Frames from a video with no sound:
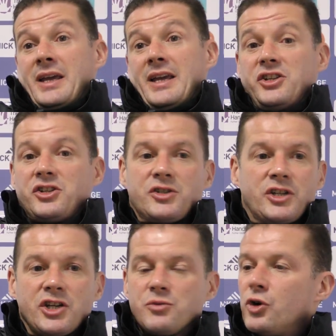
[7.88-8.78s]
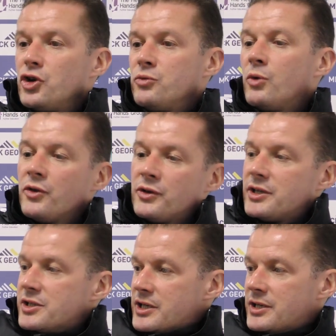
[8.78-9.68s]
It's what you
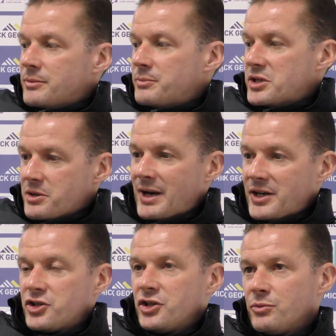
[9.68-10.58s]
want as a manager.